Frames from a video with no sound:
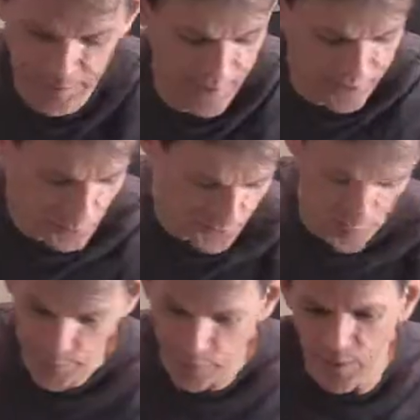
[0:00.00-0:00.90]
left
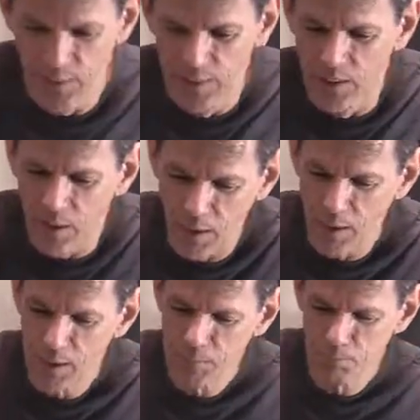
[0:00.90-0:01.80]
without it.
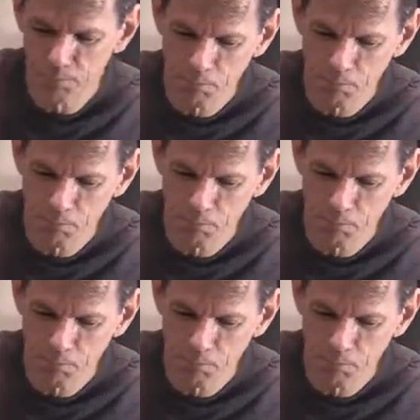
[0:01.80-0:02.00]
The